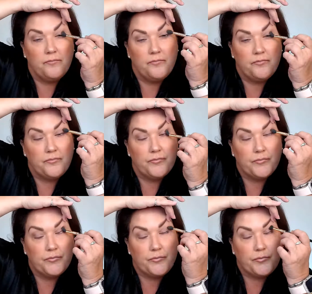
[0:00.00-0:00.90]

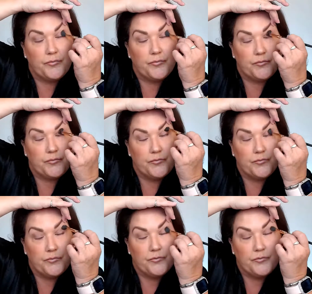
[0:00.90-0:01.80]

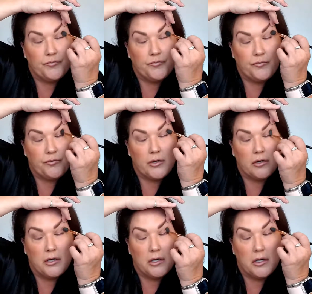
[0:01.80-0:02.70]

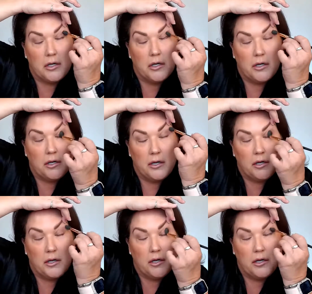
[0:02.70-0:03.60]

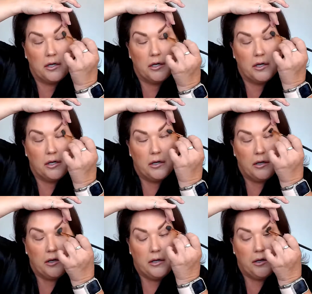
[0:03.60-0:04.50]

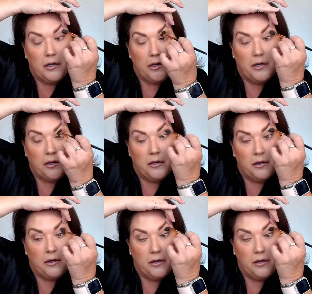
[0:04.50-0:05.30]
Nothing is said.